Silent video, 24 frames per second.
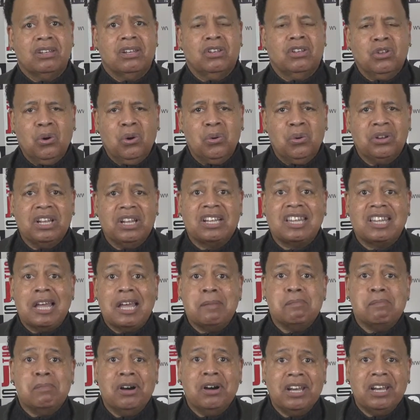Knowing
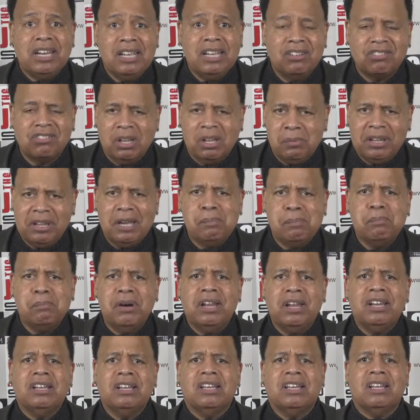that money, some of that
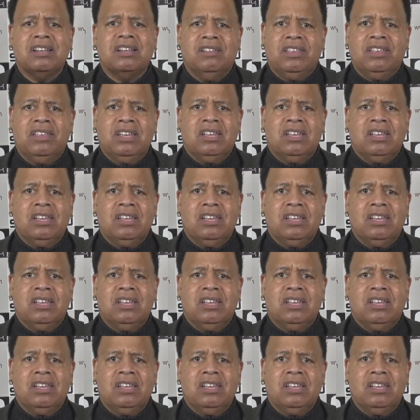money that